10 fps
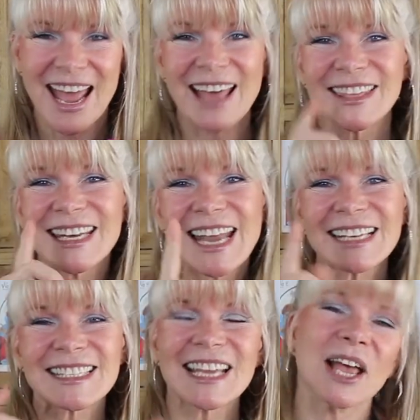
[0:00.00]
and the
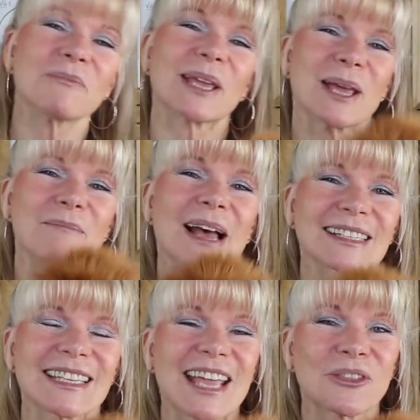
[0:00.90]
next time we come
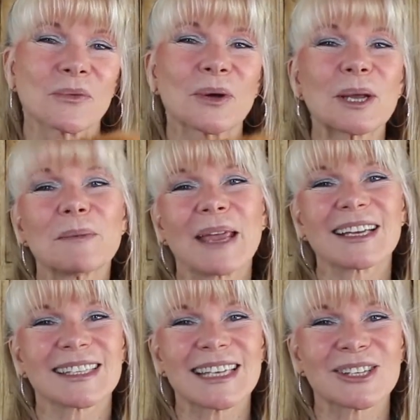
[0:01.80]
back together, we're going to
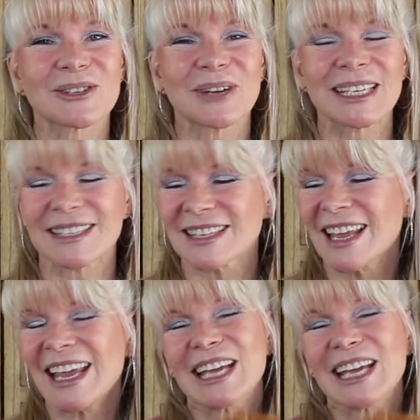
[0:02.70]
make accessories.